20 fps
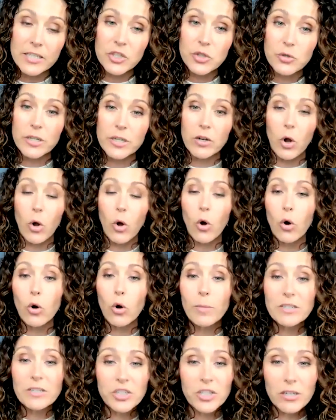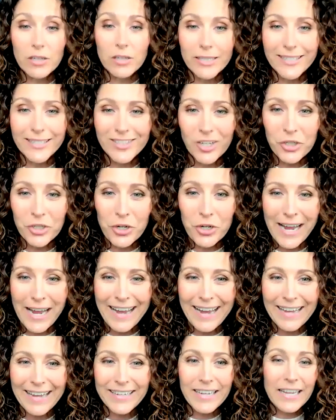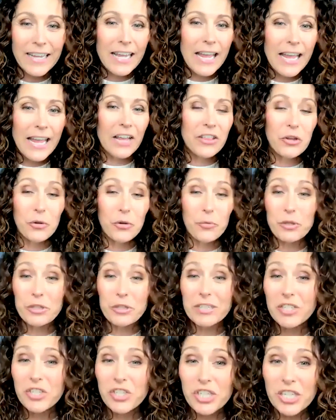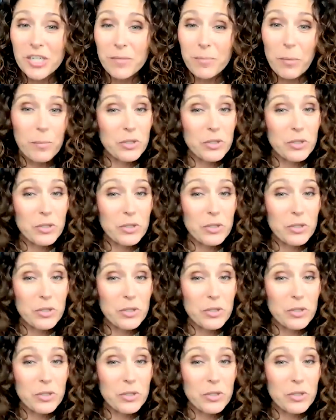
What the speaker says: is you get a whole bunch of clicks on your ad and they're really cheap,